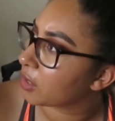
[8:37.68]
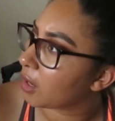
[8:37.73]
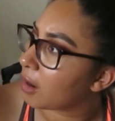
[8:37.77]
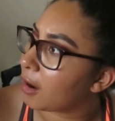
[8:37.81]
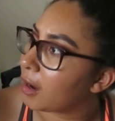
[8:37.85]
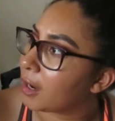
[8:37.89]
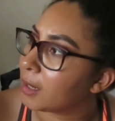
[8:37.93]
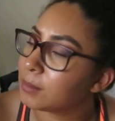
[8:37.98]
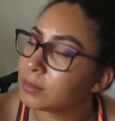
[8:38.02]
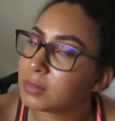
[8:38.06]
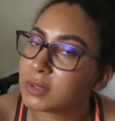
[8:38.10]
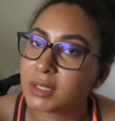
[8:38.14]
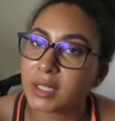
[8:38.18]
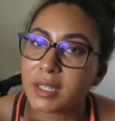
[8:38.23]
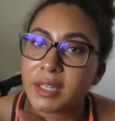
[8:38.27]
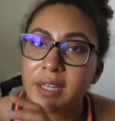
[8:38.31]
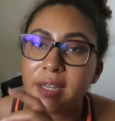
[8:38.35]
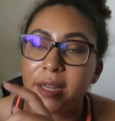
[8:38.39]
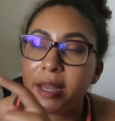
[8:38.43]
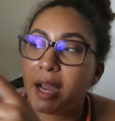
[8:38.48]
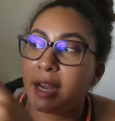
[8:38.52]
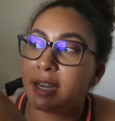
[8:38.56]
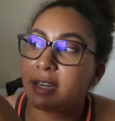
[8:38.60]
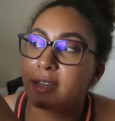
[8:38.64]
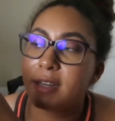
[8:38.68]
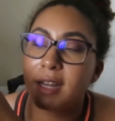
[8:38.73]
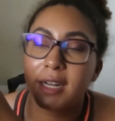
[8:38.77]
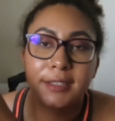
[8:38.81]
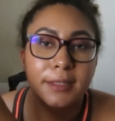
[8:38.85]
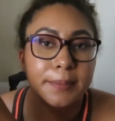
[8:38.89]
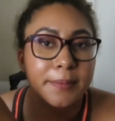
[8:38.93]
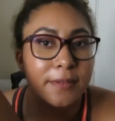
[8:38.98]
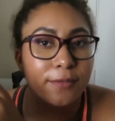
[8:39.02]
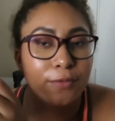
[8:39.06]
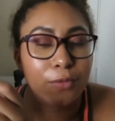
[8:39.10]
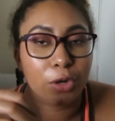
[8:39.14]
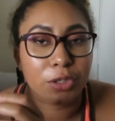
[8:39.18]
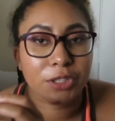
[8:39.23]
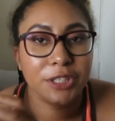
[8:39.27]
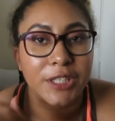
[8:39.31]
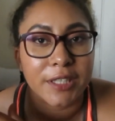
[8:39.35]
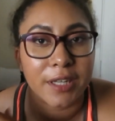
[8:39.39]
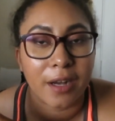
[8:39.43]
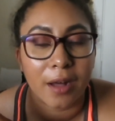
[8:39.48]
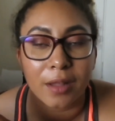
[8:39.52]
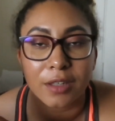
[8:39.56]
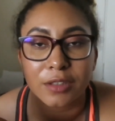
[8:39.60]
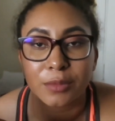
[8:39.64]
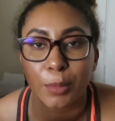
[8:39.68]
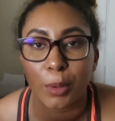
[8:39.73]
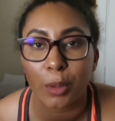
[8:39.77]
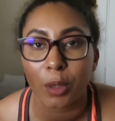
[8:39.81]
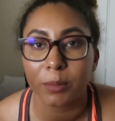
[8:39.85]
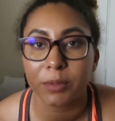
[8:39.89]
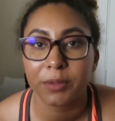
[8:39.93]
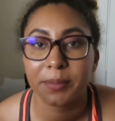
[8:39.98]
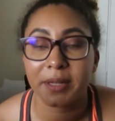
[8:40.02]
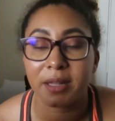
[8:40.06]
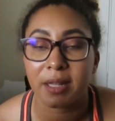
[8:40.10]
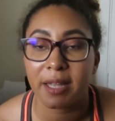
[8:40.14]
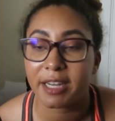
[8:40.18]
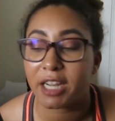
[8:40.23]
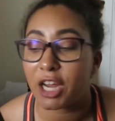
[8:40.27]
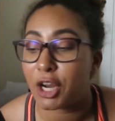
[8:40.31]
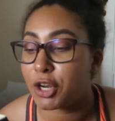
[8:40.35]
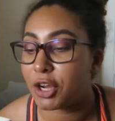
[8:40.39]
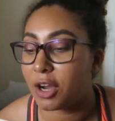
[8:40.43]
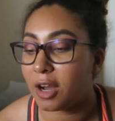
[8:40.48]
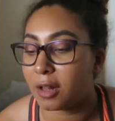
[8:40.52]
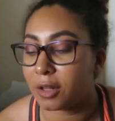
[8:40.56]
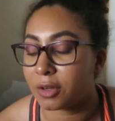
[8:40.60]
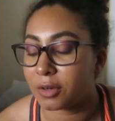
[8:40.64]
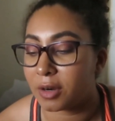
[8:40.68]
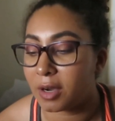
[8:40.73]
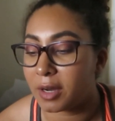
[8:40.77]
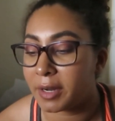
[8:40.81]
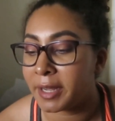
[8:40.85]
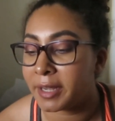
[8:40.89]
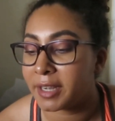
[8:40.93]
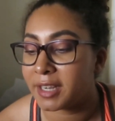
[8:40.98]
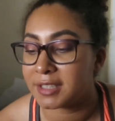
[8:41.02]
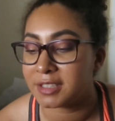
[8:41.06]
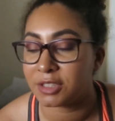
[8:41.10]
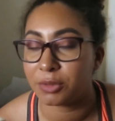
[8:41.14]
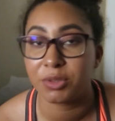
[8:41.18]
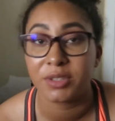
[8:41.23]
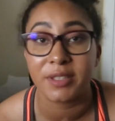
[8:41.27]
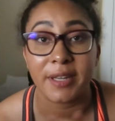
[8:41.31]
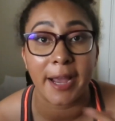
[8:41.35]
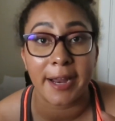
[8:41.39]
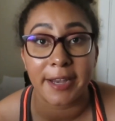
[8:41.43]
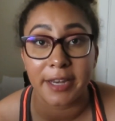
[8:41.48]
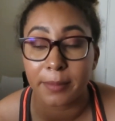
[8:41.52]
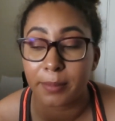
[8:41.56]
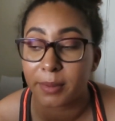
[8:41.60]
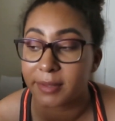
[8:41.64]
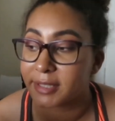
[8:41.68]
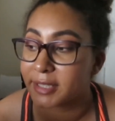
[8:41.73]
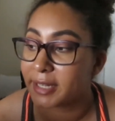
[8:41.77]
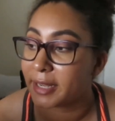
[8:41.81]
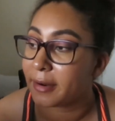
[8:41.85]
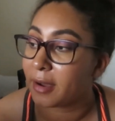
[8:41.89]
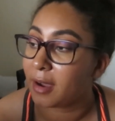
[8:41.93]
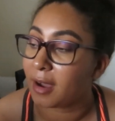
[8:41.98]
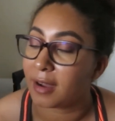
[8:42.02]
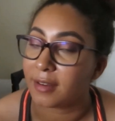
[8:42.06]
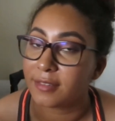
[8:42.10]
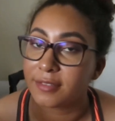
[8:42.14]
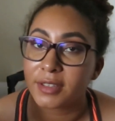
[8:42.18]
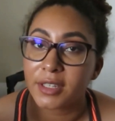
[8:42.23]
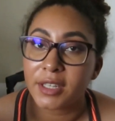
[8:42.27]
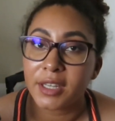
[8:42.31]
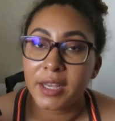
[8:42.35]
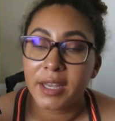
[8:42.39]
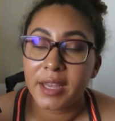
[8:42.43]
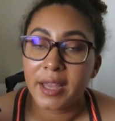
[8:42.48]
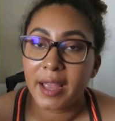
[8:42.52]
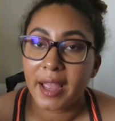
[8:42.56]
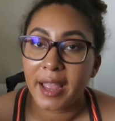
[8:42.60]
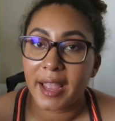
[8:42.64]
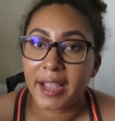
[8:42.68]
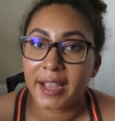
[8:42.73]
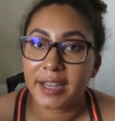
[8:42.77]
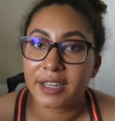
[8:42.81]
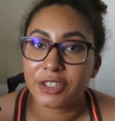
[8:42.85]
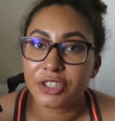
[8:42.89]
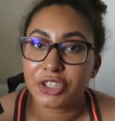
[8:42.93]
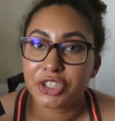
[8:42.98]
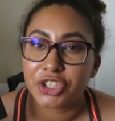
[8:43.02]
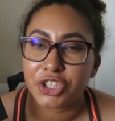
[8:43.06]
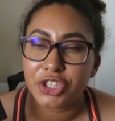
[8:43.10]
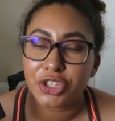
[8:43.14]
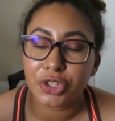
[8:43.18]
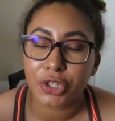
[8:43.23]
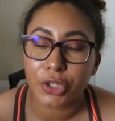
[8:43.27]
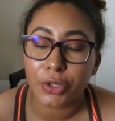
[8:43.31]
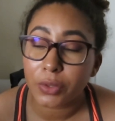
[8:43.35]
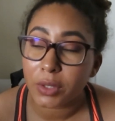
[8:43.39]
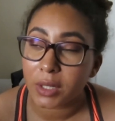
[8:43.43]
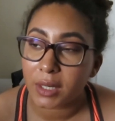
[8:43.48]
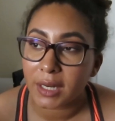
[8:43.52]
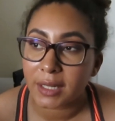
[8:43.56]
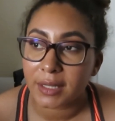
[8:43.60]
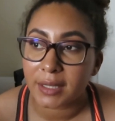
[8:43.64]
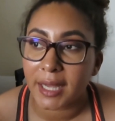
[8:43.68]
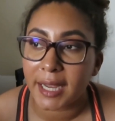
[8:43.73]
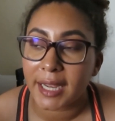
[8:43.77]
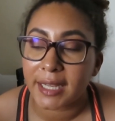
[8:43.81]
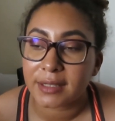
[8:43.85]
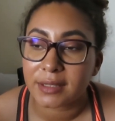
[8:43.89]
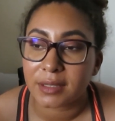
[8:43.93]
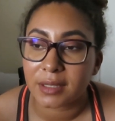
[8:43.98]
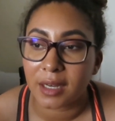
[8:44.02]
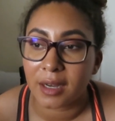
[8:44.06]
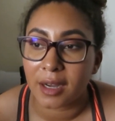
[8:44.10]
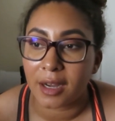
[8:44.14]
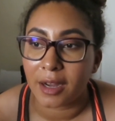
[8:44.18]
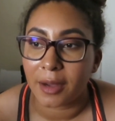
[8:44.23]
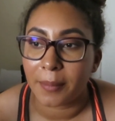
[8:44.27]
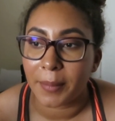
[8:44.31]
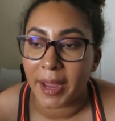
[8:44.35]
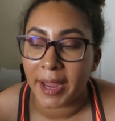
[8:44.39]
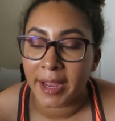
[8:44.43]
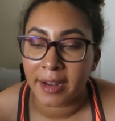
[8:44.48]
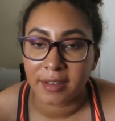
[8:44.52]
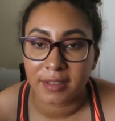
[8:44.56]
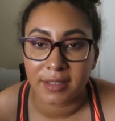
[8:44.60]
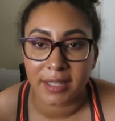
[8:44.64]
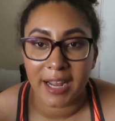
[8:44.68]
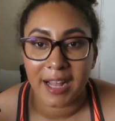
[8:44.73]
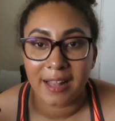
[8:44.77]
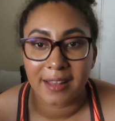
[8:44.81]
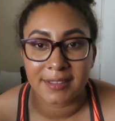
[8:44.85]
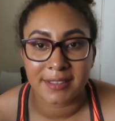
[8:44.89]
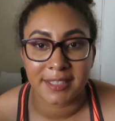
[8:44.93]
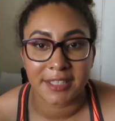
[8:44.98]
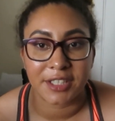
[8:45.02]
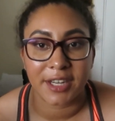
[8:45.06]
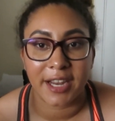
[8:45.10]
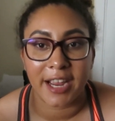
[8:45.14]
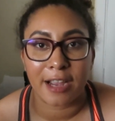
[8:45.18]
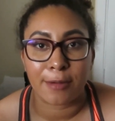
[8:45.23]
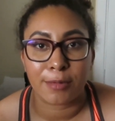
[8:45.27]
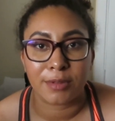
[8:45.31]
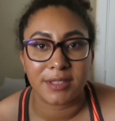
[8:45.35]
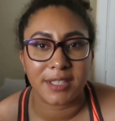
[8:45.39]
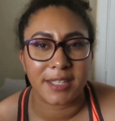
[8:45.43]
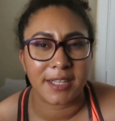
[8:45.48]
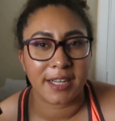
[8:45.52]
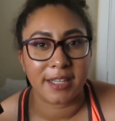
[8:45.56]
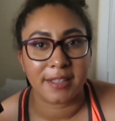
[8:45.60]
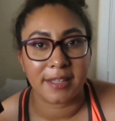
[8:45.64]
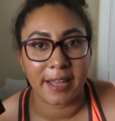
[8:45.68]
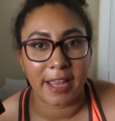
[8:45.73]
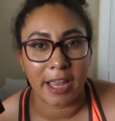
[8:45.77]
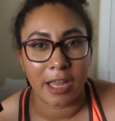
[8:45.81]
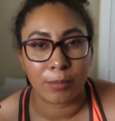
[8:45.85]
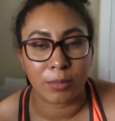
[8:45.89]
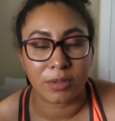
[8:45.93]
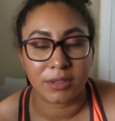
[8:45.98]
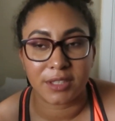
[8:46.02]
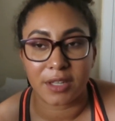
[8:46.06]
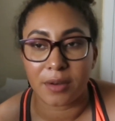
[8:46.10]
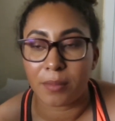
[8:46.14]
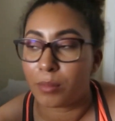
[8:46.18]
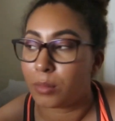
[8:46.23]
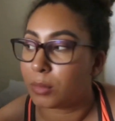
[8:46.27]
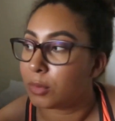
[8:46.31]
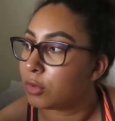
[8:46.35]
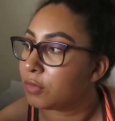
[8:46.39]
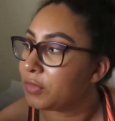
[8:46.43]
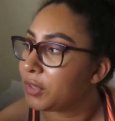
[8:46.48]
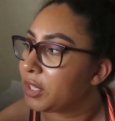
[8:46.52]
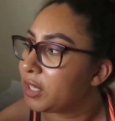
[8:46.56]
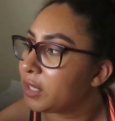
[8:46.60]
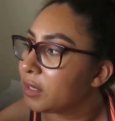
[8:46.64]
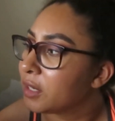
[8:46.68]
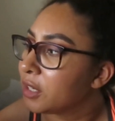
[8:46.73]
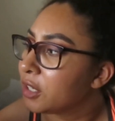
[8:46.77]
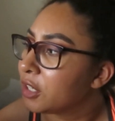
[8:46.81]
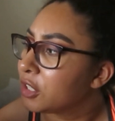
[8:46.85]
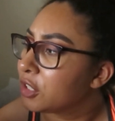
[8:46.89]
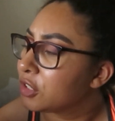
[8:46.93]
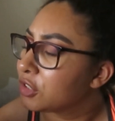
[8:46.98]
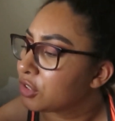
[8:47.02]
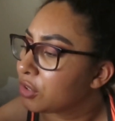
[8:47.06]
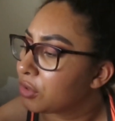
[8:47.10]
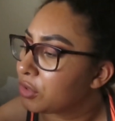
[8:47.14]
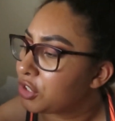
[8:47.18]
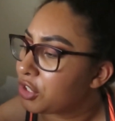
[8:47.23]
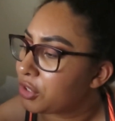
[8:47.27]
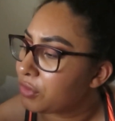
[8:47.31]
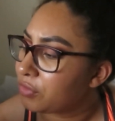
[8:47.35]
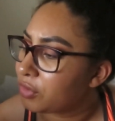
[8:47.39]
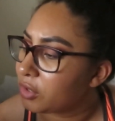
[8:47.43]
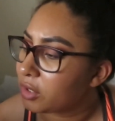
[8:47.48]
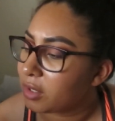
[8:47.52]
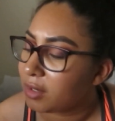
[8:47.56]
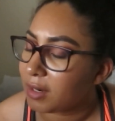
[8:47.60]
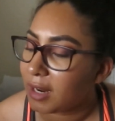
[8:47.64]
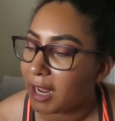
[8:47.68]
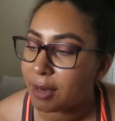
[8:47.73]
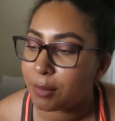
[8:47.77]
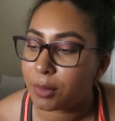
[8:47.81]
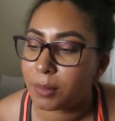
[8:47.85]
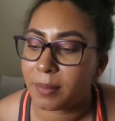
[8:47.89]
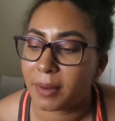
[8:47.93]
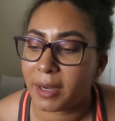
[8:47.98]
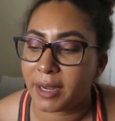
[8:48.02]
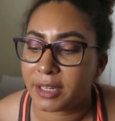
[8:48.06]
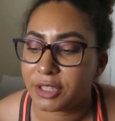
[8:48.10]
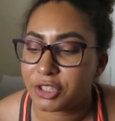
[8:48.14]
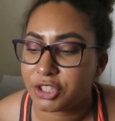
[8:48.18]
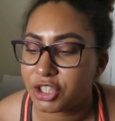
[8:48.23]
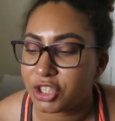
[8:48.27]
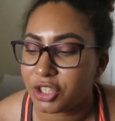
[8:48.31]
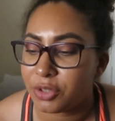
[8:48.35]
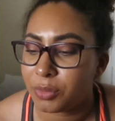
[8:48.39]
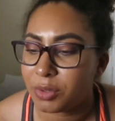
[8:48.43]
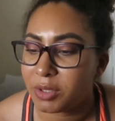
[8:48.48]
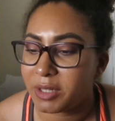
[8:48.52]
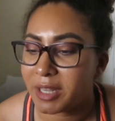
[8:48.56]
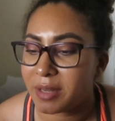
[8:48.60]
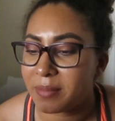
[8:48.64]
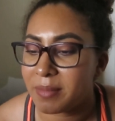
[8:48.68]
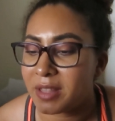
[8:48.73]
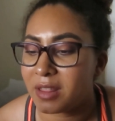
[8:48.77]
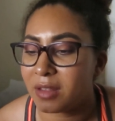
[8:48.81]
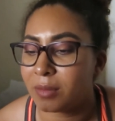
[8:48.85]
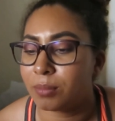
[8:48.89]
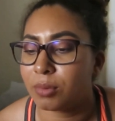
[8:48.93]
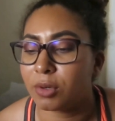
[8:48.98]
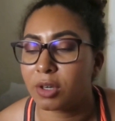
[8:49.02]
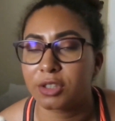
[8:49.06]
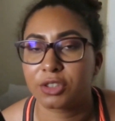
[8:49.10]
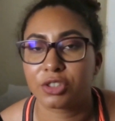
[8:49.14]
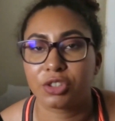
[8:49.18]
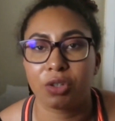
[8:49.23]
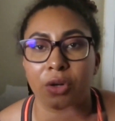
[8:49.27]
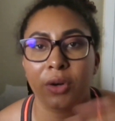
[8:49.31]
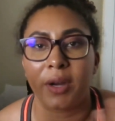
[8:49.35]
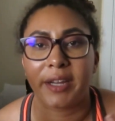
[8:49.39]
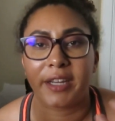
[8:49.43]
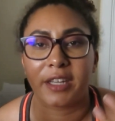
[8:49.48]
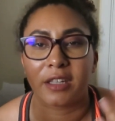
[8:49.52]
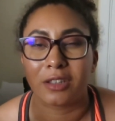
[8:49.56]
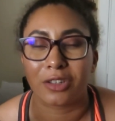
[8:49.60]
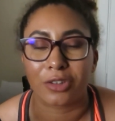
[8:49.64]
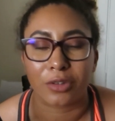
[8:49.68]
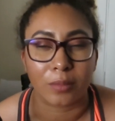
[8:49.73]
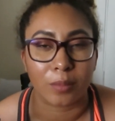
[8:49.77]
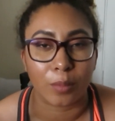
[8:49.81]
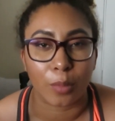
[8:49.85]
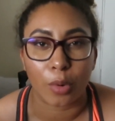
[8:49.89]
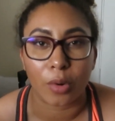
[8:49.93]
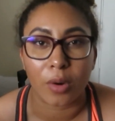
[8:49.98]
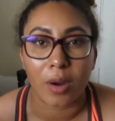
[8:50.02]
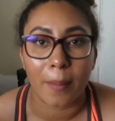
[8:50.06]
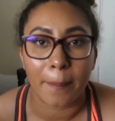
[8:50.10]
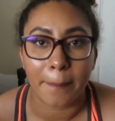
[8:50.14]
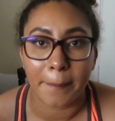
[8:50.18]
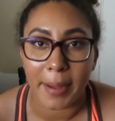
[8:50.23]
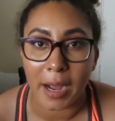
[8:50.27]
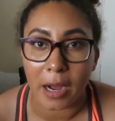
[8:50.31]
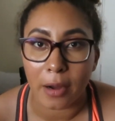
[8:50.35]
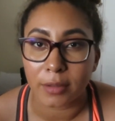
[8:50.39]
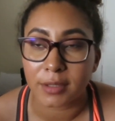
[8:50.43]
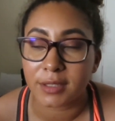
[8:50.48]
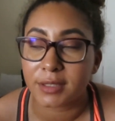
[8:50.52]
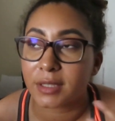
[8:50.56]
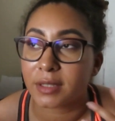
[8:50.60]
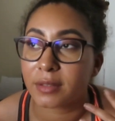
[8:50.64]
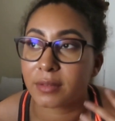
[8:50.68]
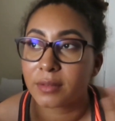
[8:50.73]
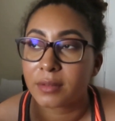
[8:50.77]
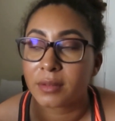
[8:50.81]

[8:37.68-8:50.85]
Cobbs. I did not spend $14. My mom spent like $1 on it because it was 90% off. And she knew that I liked Alexander Hamilton in the Hamilton movie, so she figured she would get me the book so I can learn more about